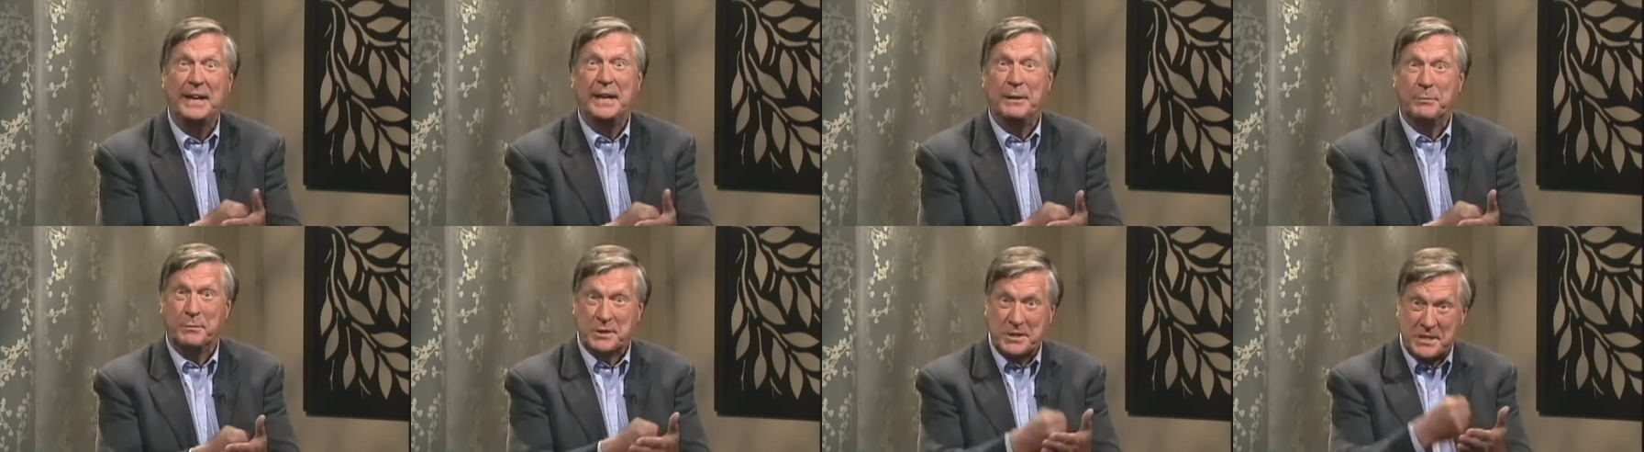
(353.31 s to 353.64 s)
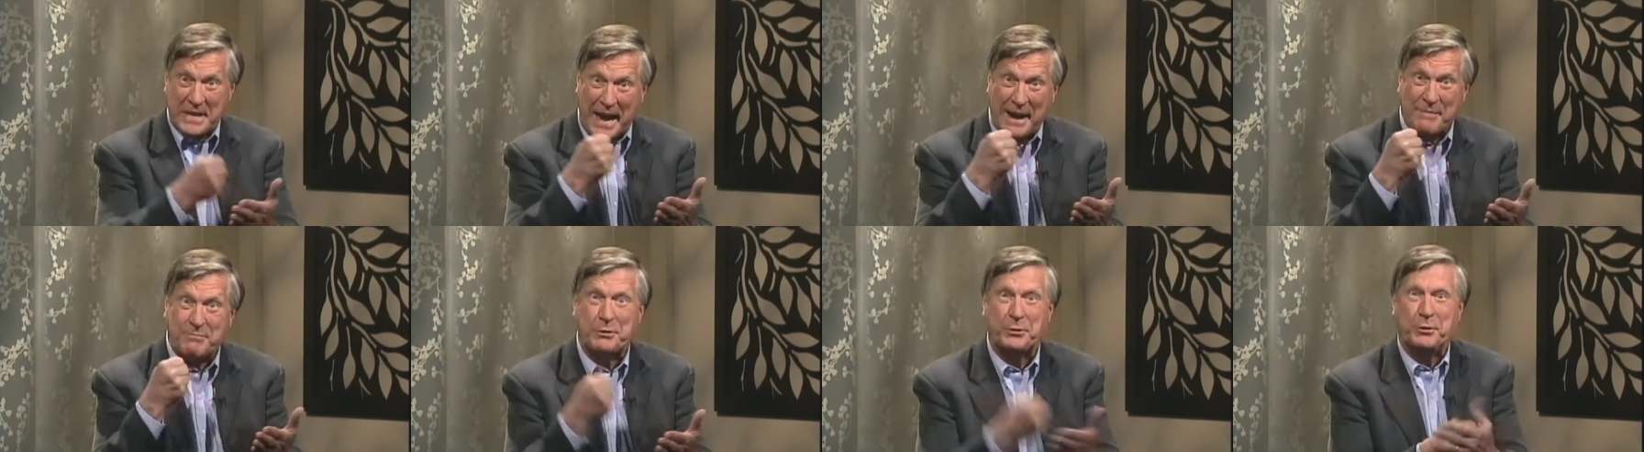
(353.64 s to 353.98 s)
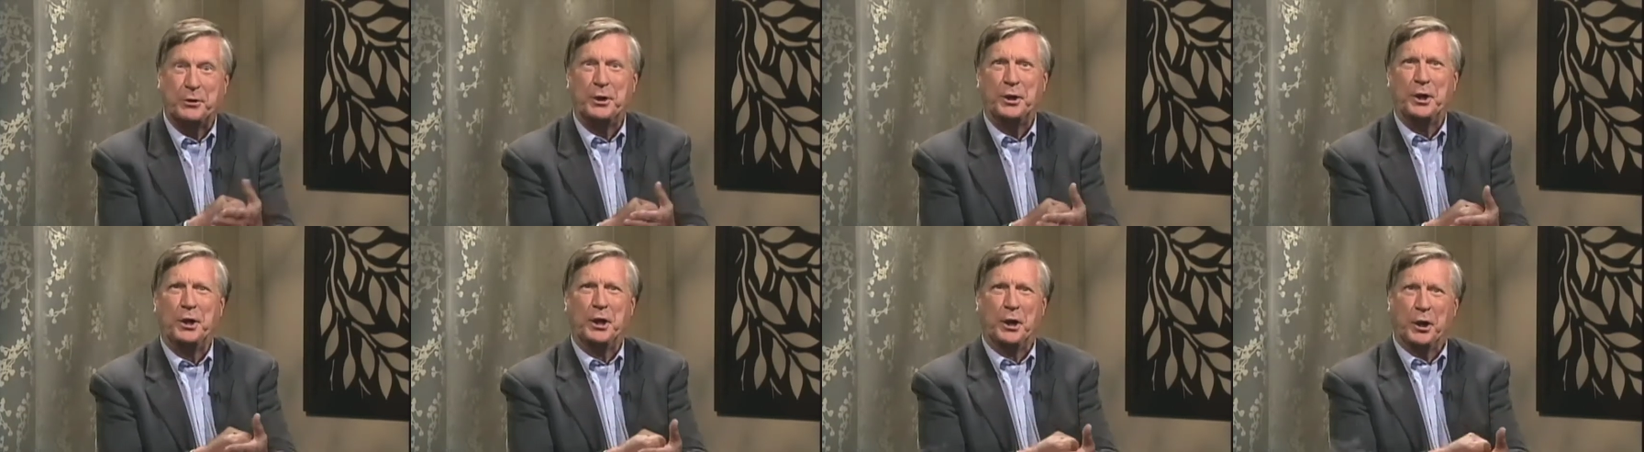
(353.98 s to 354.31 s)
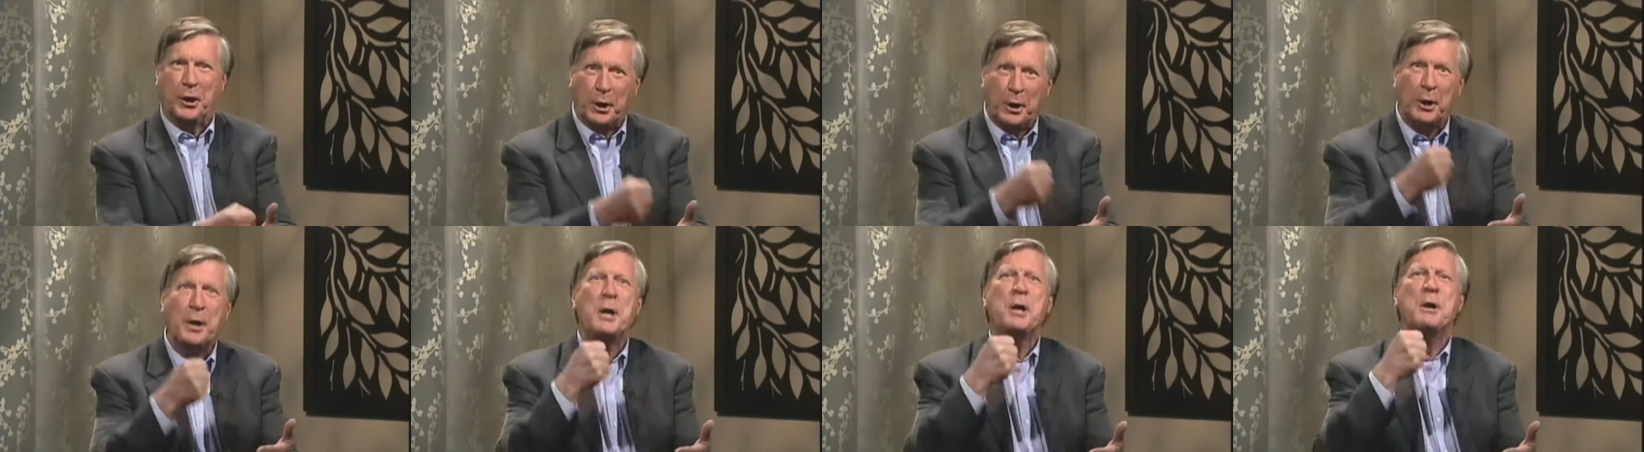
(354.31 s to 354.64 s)
It was, after all,
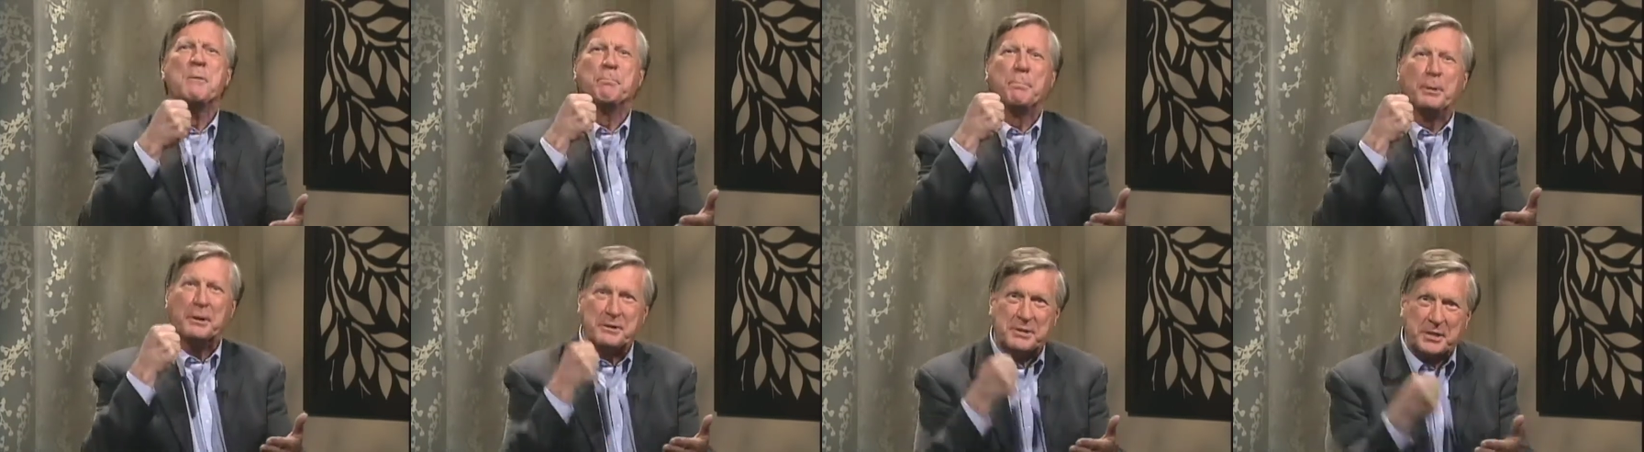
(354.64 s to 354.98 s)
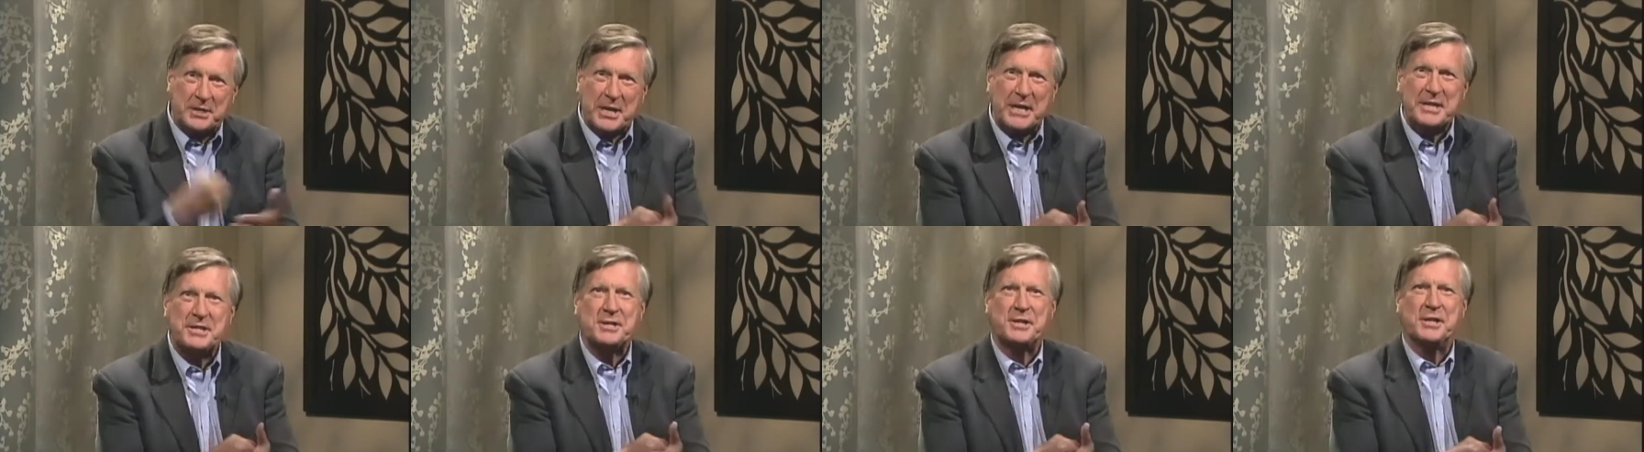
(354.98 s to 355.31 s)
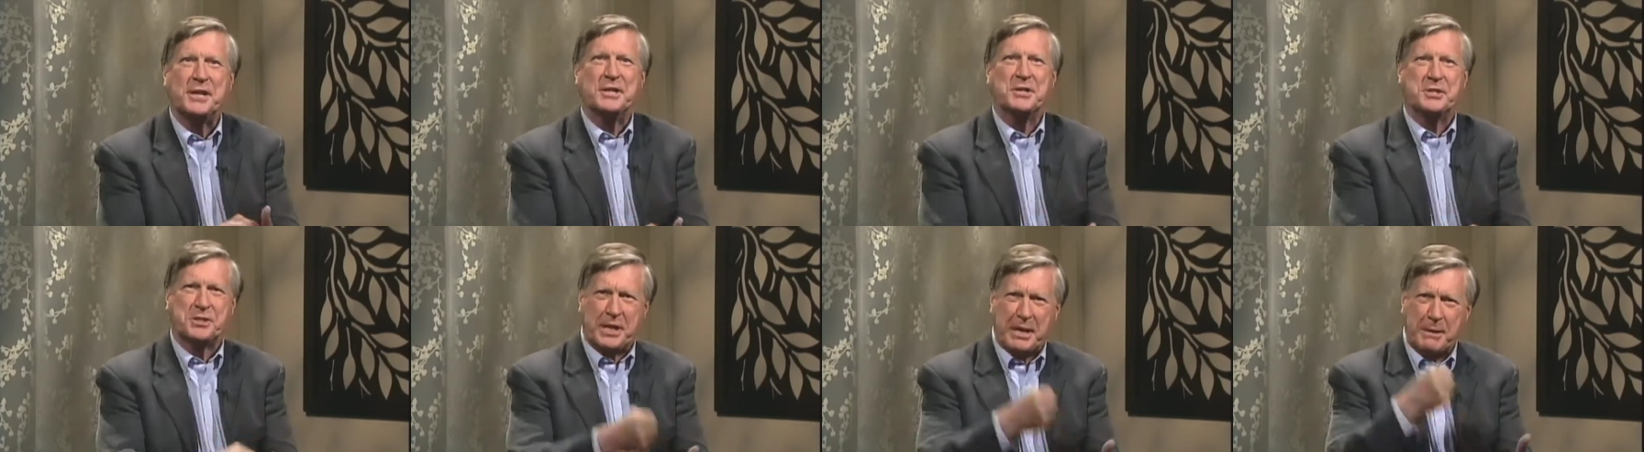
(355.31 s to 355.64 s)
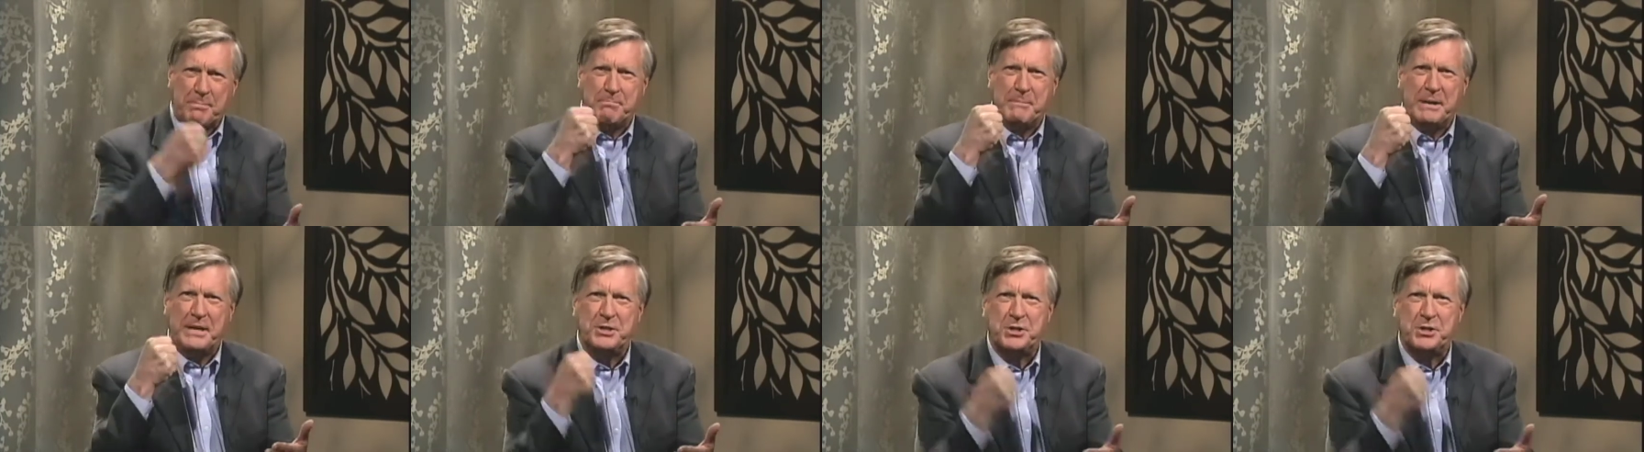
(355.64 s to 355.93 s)
her persistence give me